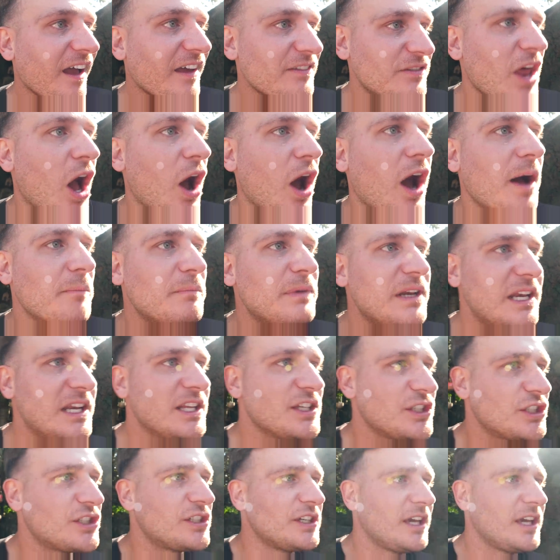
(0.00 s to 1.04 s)
No, I'm
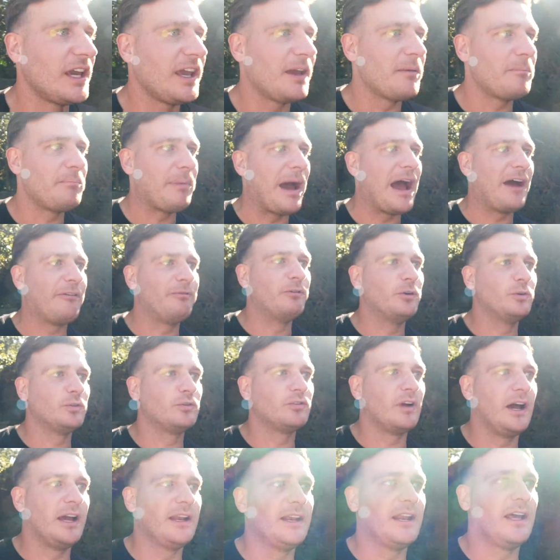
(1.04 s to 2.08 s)
legit baffled
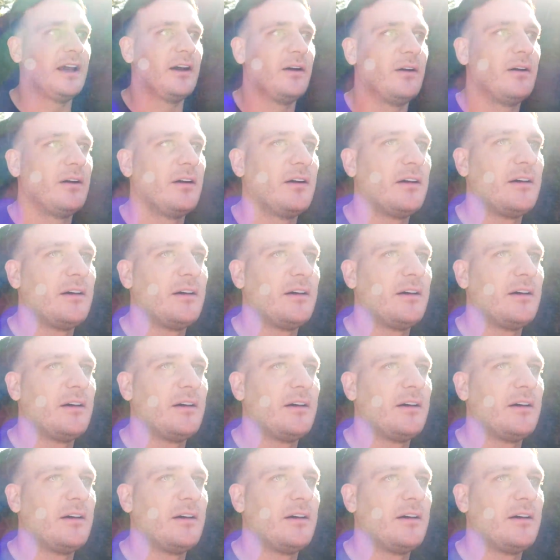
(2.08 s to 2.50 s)
right now.